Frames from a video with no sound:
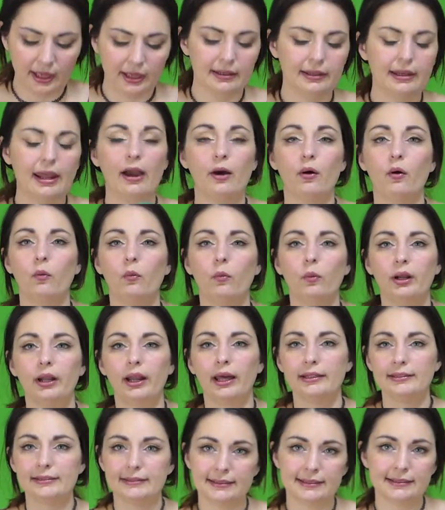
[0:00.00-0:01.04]
Now, when
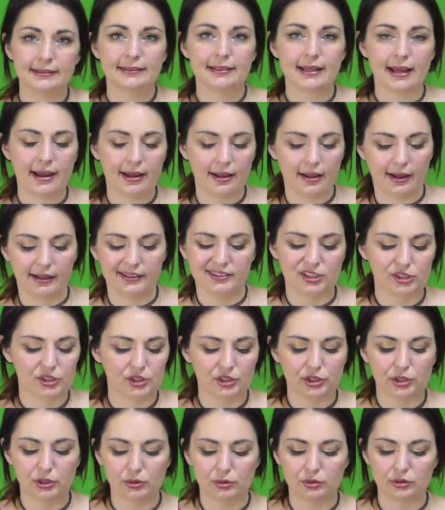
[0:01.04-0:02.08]
I did that, I just
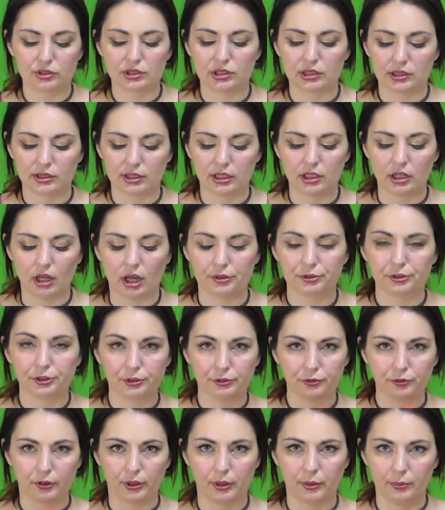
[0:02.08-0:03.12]
used the nozzle
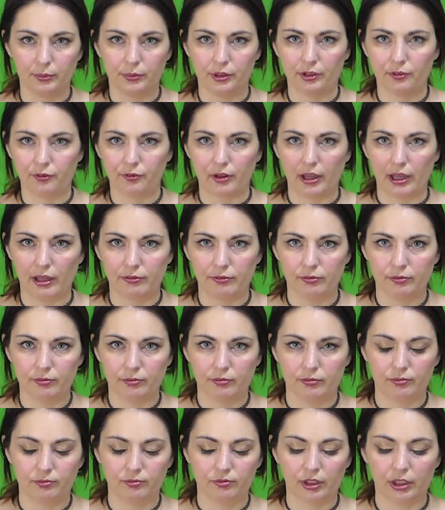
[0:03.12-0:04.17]
from the
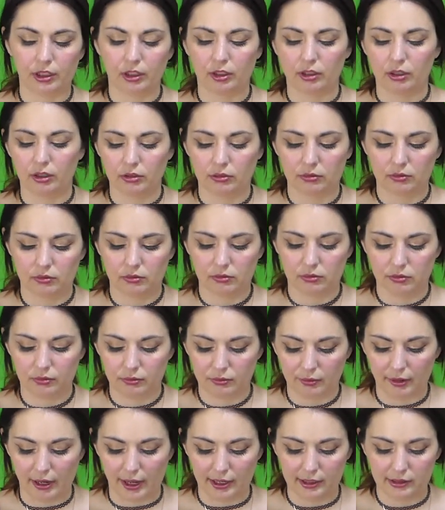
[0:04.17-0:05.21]
5-finger
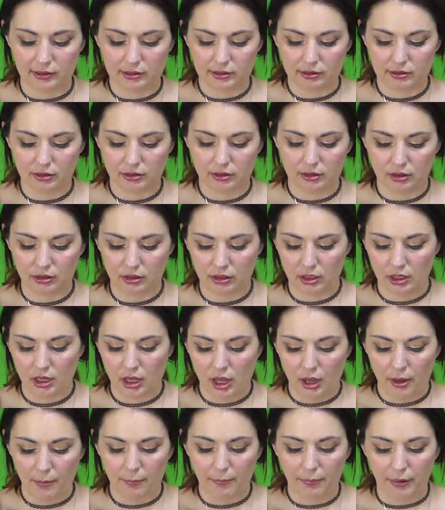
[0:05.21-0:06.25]
threads,
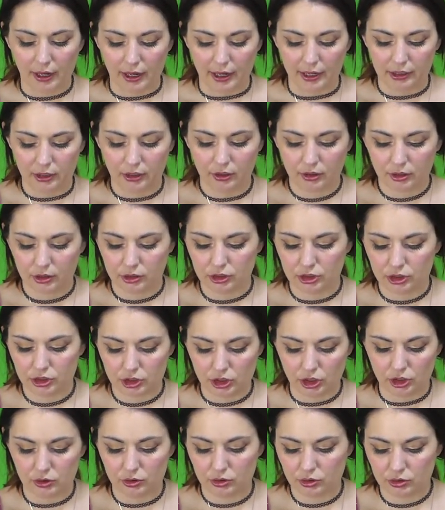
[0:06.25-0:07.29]
but you can just
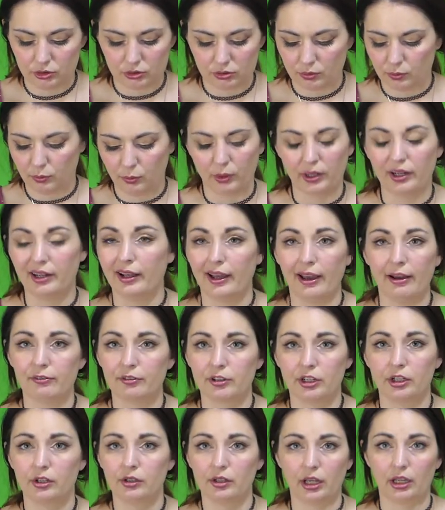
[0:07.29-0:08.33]
use whatever
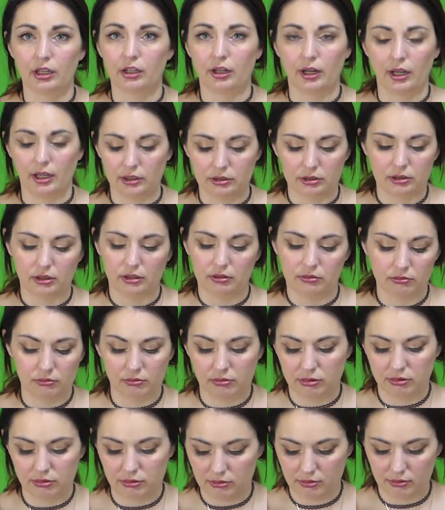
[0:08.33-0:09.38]
you can get your hands
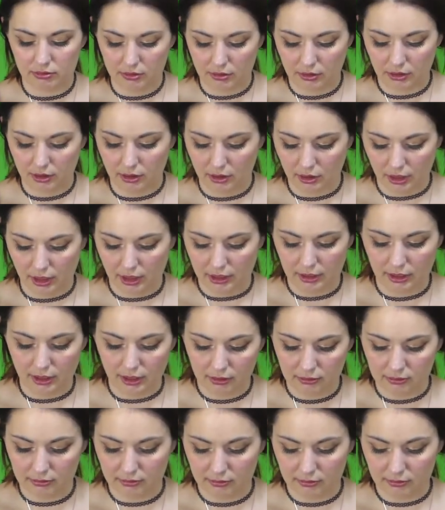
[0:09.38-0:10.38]
on in there.